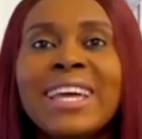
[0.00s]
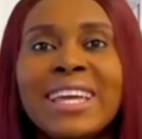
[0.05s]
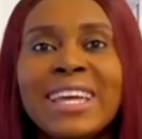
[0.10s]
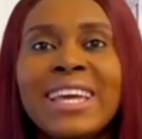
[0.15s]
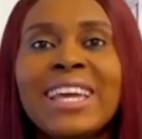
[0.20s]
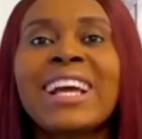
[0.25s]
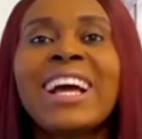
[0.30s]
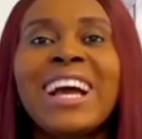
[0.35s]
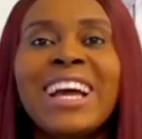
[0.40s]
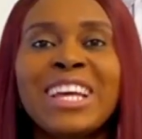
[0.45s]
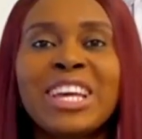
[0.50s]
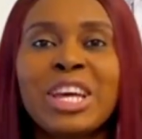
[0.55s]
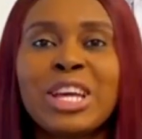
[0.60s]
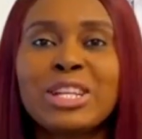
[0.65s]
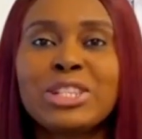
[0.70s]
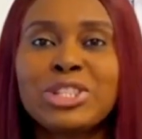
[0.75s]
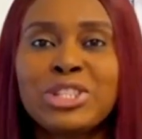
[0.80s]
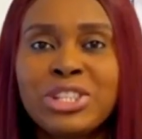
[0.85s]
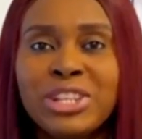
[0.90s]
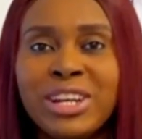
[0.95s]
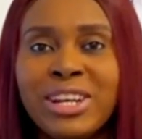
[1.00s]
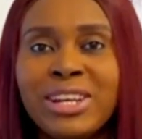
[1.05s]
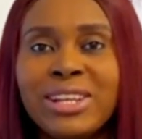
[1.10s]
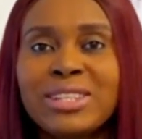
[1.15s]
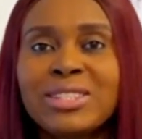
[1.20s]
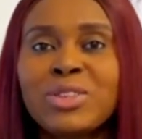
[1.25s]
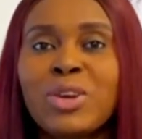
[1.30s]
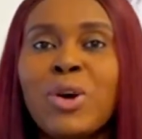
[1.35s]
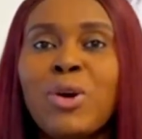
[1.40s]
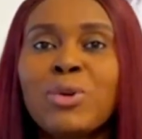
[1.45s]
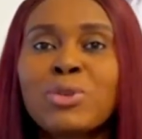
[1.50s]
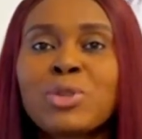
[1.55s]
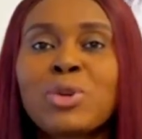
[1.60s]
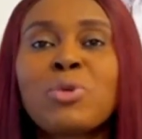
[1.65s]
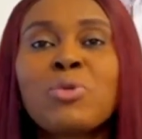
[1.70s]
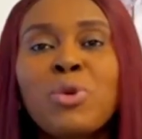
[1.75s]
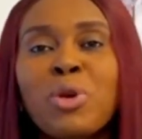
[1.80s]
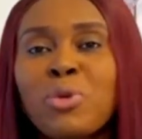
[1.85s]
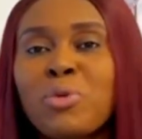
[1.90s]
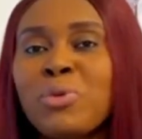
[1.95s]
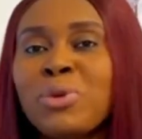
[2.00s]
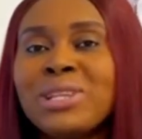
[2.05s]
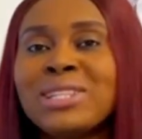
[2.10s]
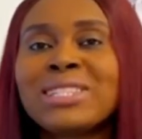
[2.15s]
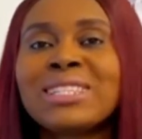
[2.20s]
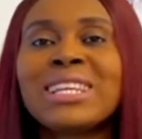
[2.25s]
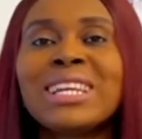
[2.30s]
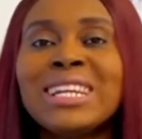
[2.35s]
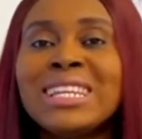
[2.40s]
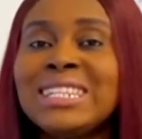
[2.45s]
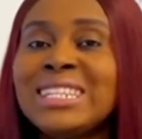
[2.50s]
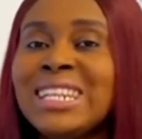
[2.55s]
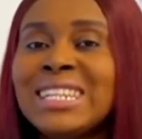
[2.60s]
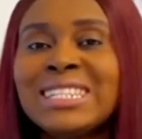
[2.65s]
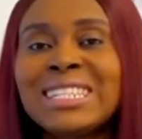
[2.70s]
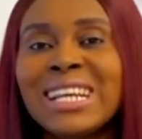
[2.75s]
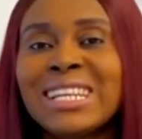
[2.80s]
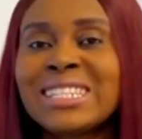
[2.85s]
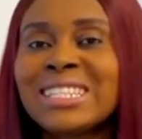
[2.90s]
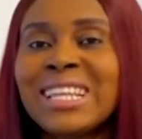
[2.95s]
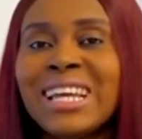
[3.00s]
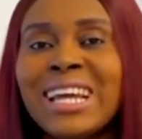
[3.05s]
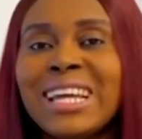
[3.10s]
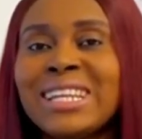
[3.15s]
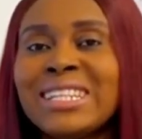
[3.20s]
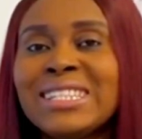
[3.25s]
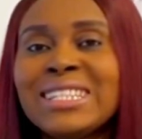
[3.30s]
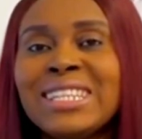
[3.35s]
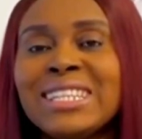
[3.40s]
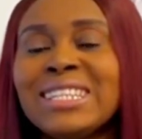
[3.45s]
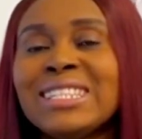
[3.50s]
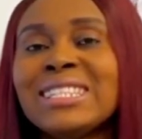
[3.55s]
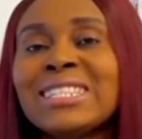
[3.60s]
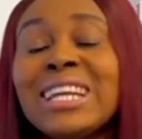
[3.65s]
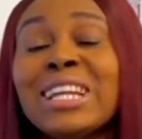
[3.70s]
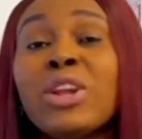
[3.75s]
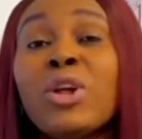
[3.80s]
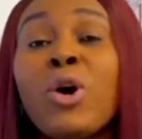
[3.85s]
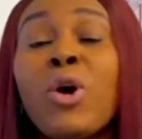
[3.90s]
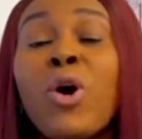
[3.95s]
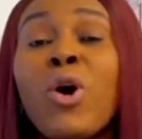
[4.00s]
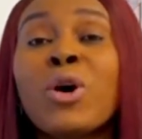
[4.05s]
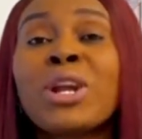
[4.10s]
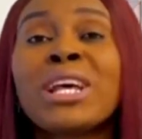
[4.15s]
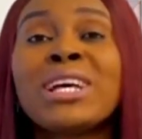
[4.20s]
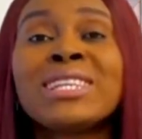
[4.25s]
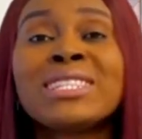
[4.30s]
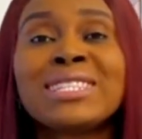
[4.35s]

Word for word: AI engineers also work with data scientists, and other